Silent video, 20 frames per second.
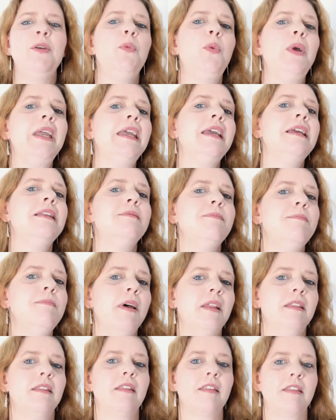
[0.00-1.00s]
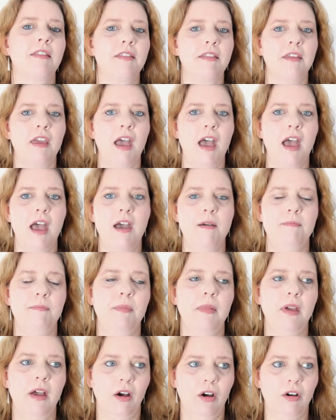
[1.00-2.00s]
weird month
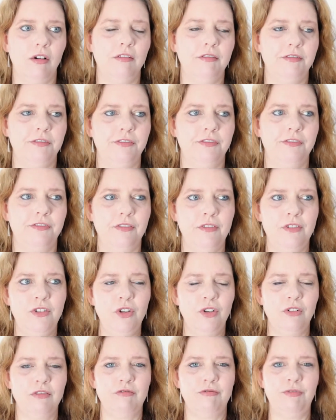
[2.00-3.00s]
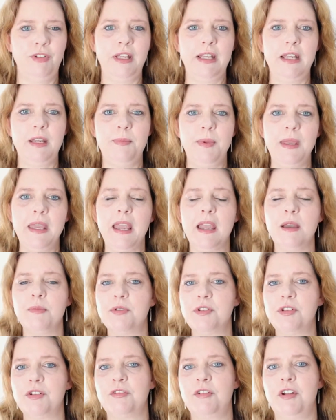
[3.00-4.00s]
of not really being able
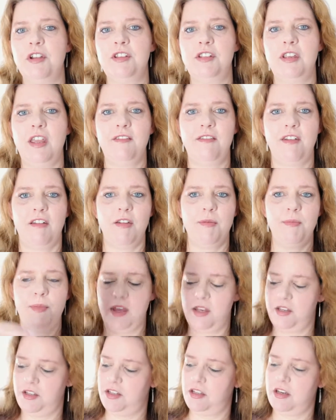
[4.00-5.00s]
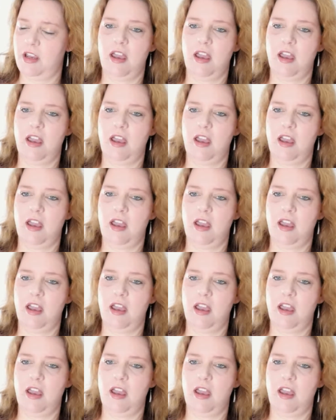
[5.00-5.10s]
to crochet very much.